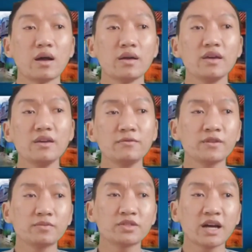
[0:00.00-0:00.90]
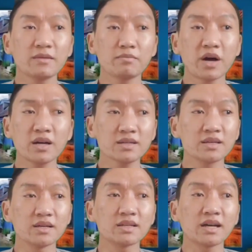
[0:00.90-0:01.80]
If the time
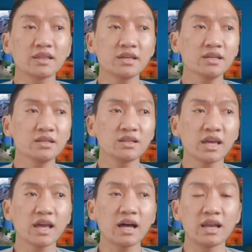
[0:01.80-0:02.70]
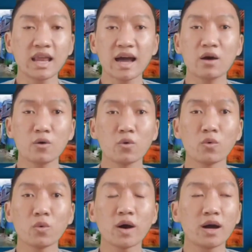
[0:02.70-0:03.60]
passes, I think they
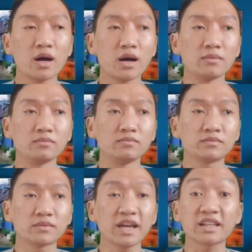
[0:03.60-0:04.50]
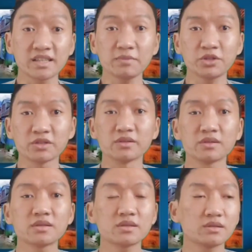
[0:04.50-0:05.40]
allow
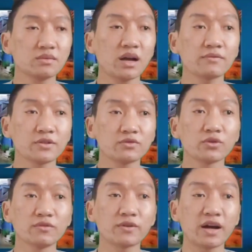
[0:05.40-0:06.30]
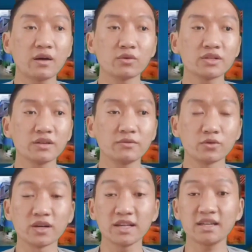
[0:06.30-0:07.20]
exceptions after 24 hours if
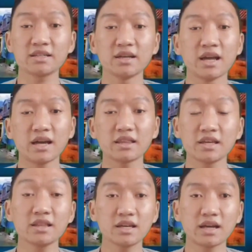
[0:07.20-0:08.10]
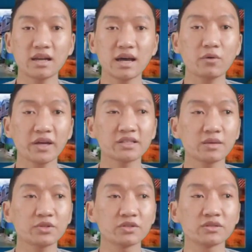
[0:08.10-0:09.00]
you're late. I think they allow
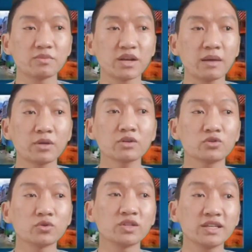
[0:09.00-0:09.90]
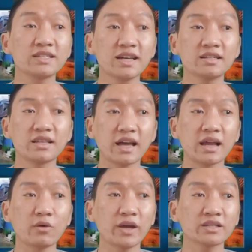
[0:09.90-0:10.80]
exceptions, but I'm not sure. They said they
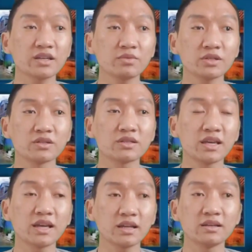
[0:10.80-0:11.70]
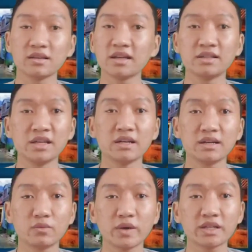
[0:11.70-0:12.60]
allow exceptions. They
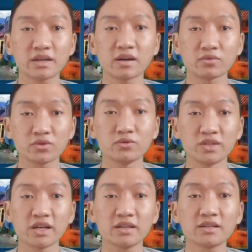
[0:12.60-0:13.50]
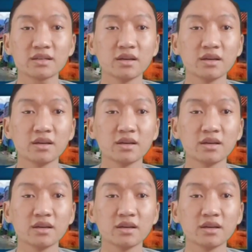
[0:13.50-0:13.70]
nearly wait around 2 days.